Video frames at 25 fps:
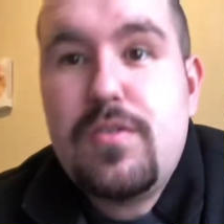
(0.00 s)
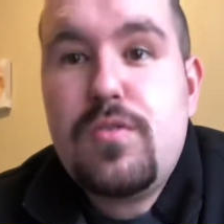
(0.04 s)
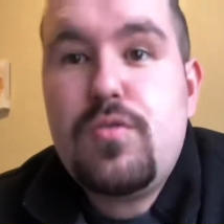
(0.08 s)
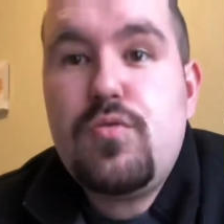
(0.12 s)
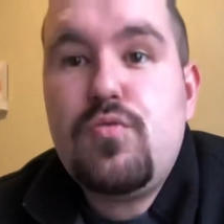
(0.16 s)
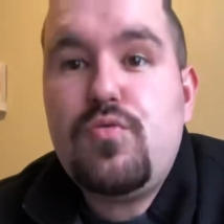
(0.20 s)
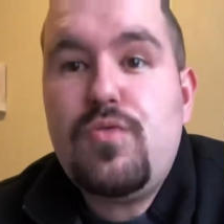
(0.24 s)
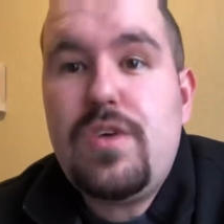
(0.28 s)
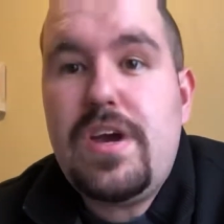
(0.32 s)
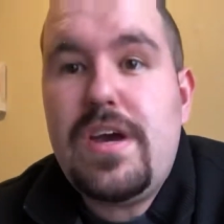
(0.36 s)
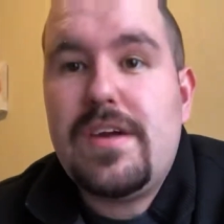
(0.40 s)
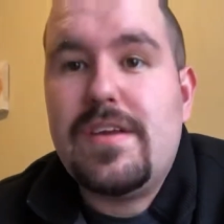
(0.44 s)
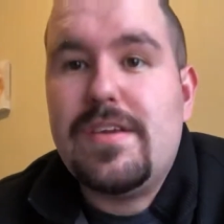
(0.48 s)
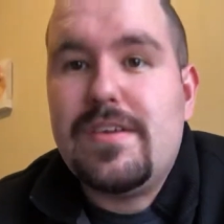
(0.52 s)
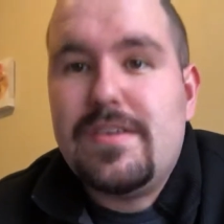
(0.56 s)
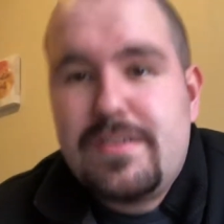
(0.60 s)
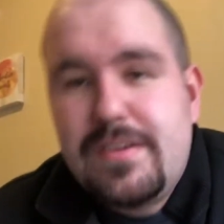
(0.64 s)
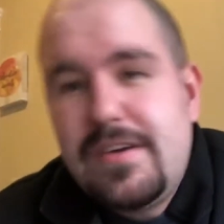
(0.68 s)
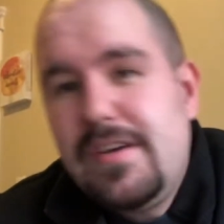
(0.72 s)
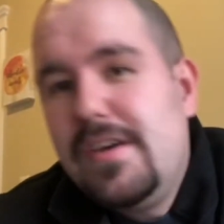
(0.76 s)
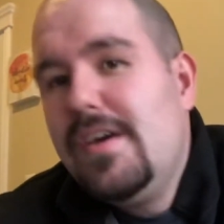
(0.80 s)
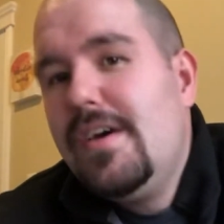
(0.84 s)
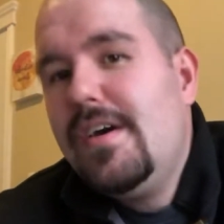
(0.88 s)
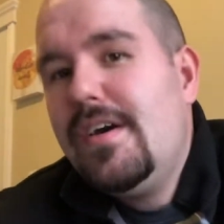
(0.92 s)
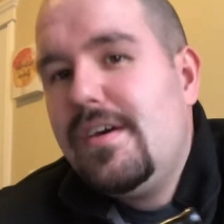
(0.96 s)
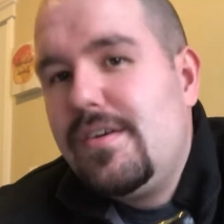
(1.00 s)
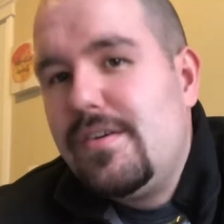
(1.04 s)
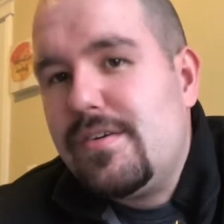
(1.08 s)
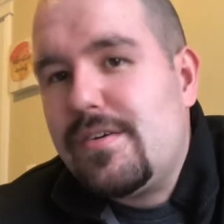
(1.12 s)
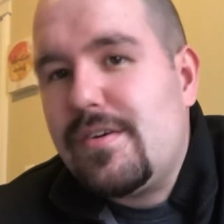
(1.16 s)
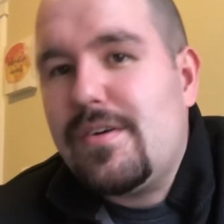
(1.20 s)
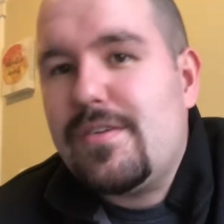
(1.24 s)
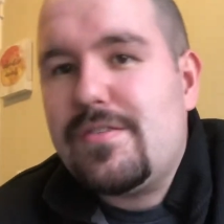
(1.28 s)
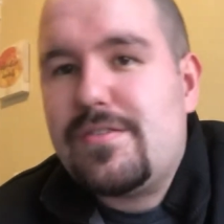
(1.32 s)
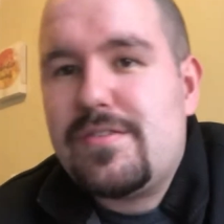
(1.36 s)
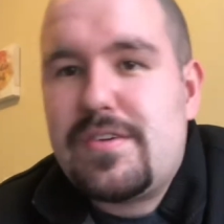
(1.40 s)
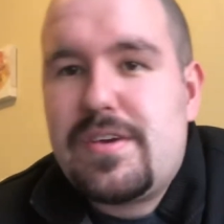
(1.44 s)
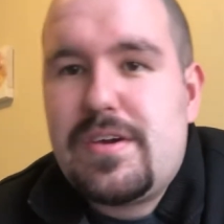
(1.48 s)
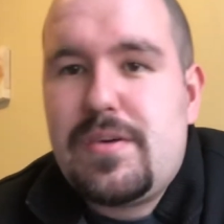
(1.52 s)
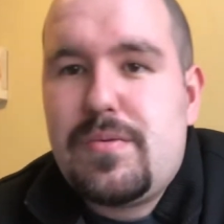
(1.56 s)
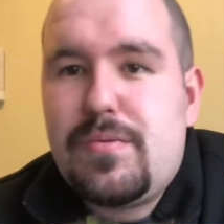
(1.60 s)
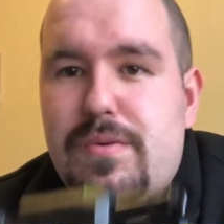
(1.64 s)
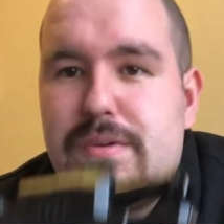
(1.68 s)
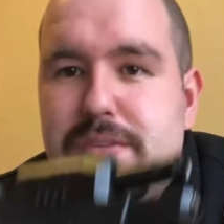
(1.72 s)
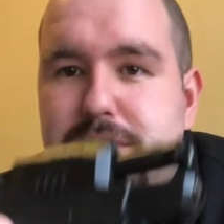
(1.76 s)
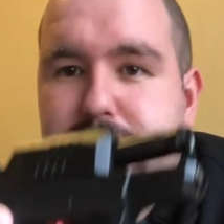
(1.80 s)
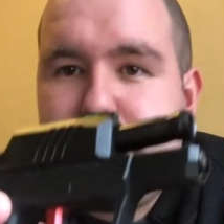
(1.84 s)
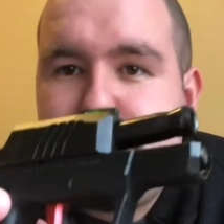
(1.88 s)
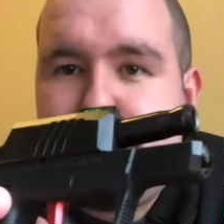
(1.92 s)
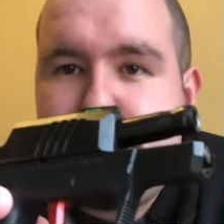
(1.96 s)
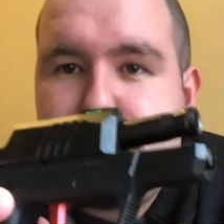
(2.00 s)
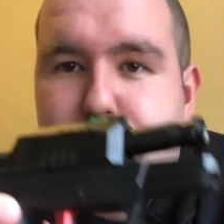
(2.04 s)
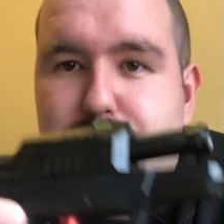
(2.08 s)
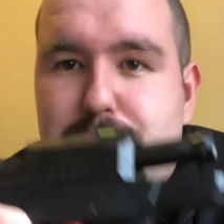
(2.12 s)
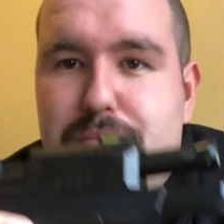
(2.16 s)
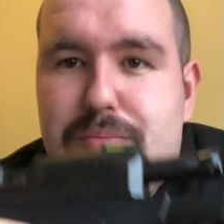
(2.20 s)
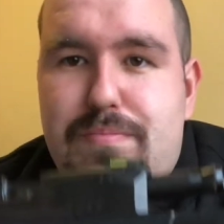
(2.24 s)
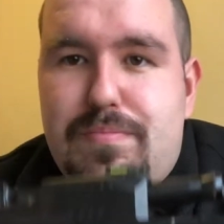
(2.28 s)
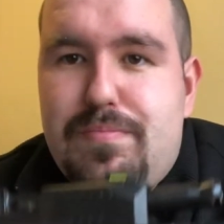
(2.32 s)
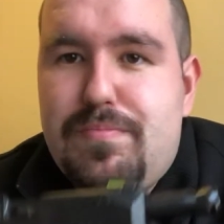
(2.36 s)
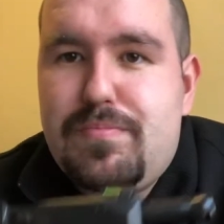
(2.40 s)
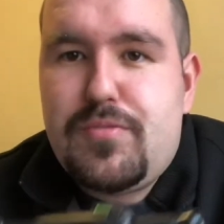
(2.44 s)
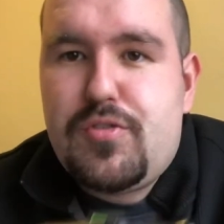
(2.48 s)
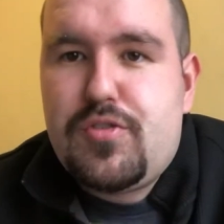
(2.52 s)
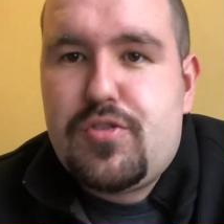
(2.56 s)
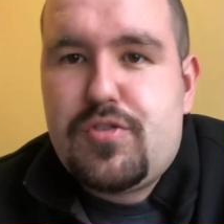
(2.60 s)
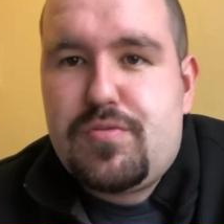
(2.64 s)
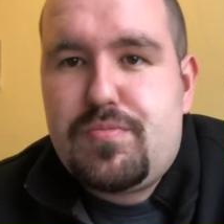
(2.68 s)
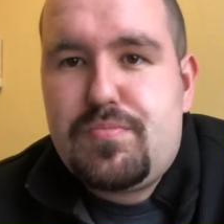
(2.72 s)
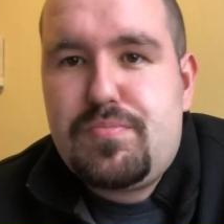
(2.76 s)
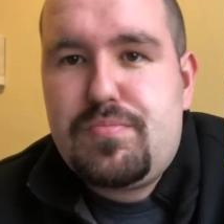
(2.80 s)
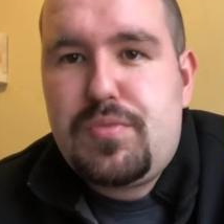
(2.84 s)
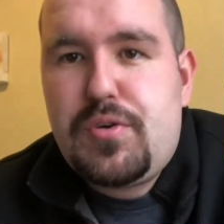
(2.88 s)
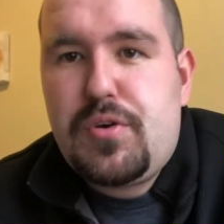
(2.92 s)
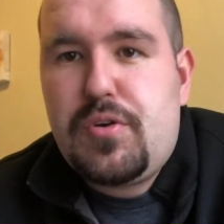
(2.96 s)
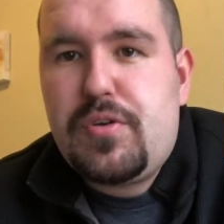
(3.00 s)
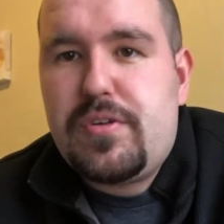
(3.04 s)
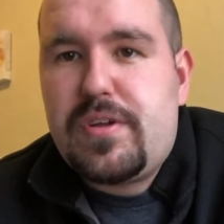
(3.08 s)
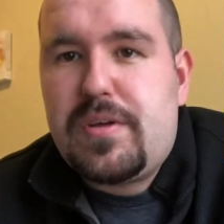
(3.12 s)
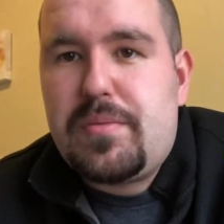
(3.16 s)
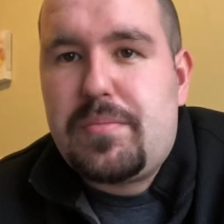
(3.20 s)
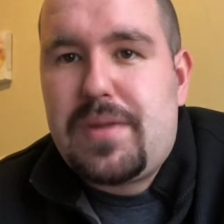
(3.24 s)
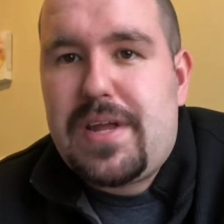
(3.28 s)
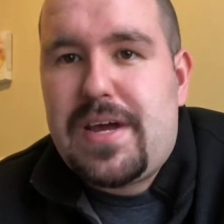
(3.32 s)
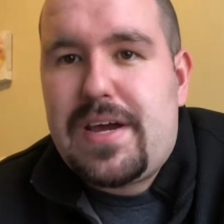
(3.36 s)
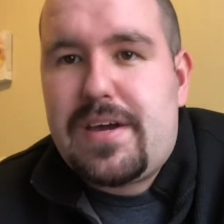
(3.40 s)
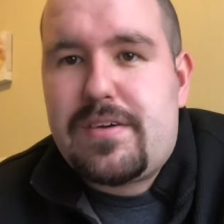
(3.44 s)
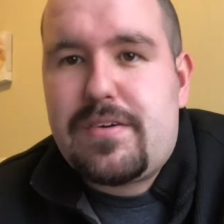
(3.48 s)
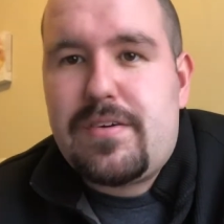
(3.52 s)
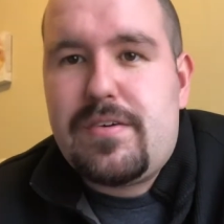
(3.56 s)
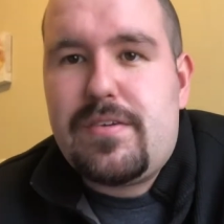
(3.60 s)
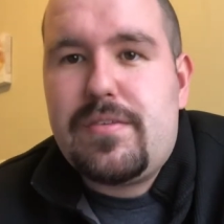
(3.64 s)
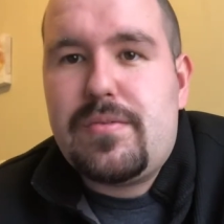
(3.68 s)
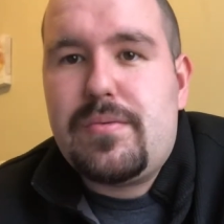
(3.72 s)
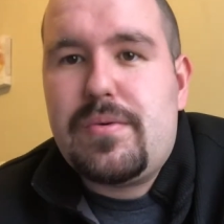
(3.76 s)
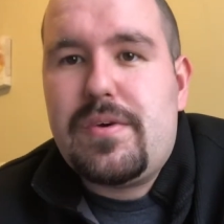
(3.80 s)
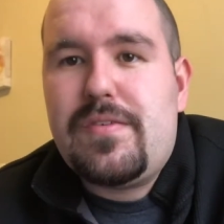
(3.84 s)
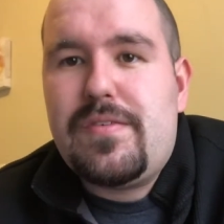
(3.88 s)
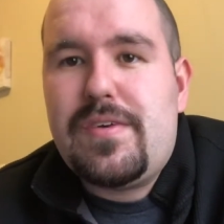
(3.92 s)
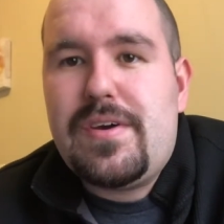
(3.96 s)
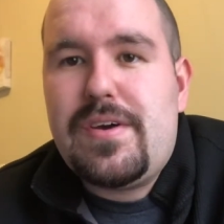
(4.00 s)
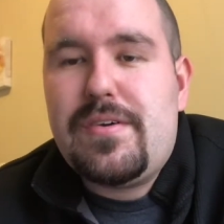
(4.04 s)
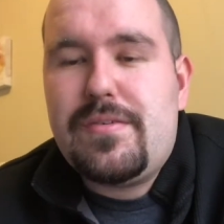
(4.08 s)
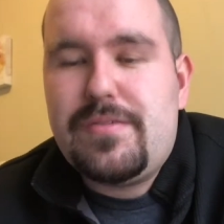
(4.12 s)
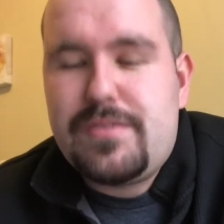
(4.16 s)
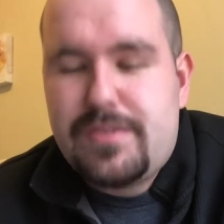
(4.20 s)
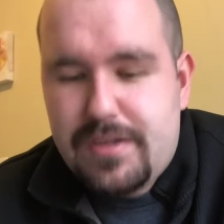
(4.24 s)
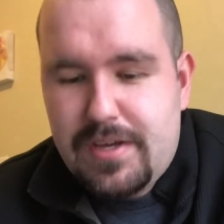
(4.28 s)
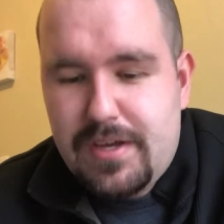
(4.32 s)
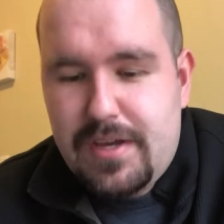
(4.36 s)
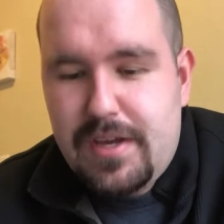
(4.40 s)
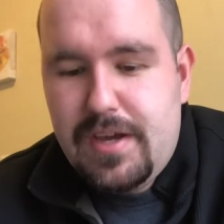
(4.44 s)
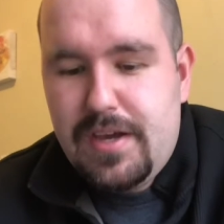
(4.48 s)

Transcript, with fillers: red. You can also get one that's just purely black all the way around.